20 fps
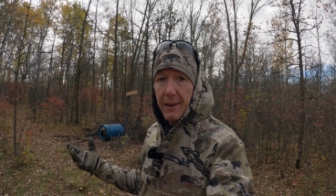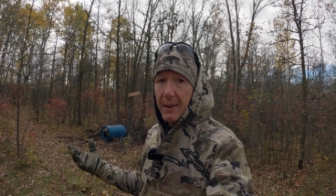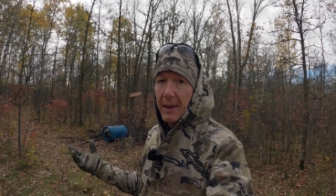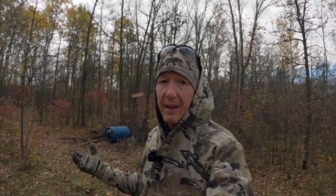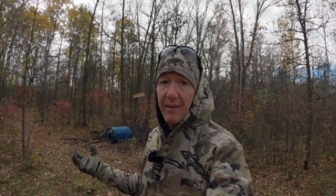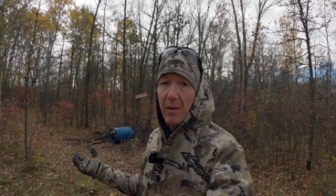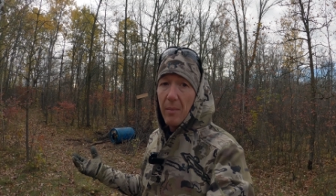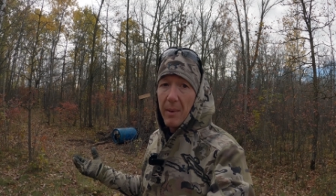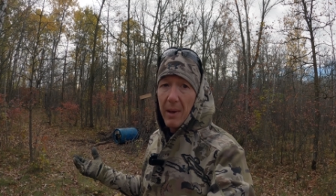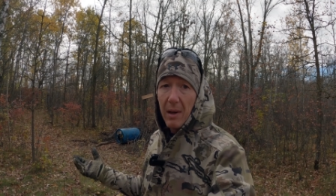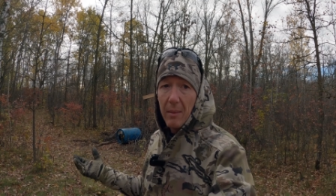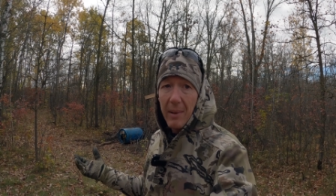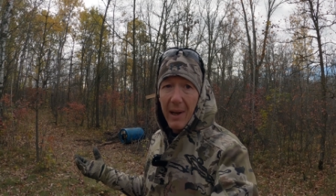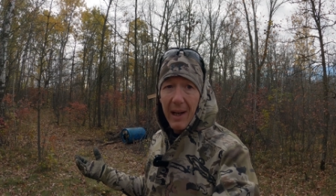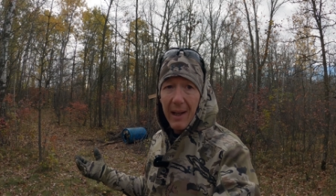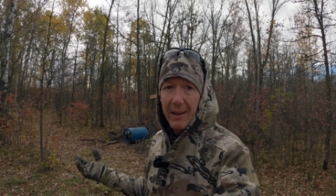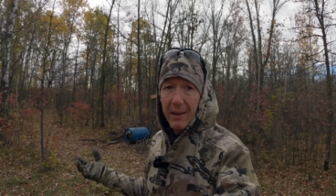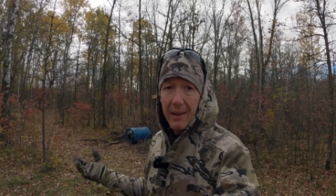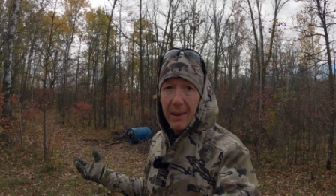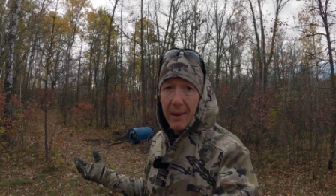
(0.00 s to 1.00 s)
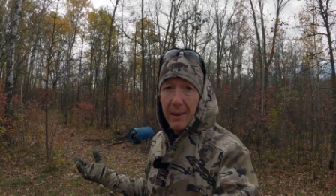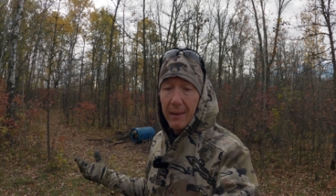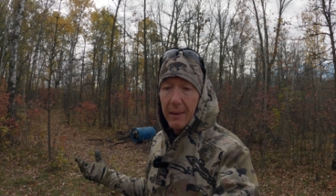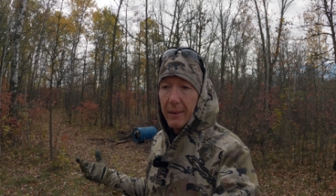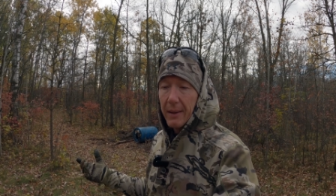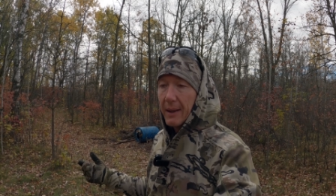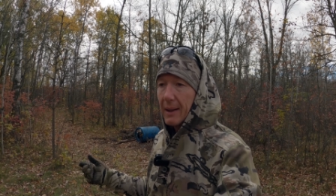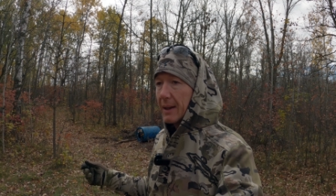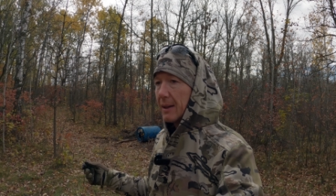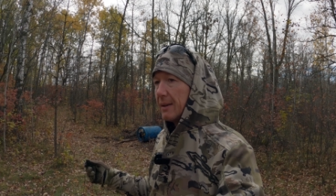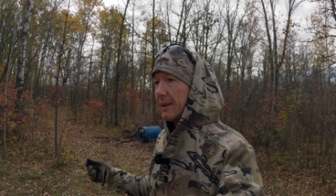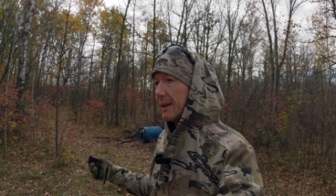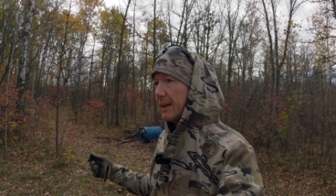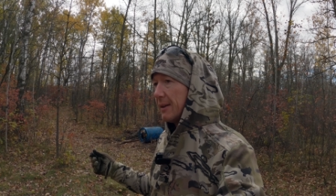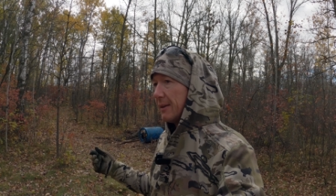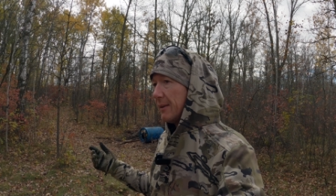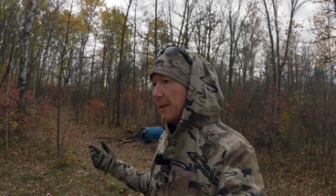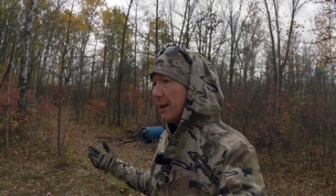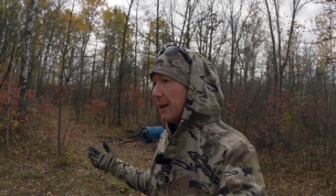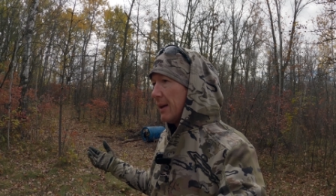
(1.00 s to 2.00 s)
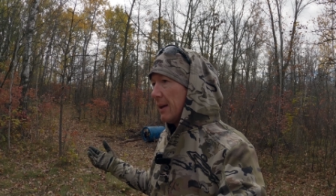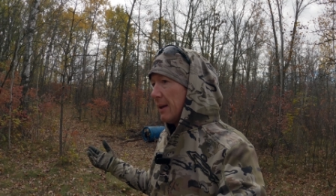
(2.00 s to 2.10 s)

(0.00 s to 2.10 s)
Didn't have a bear back again. Had a lot of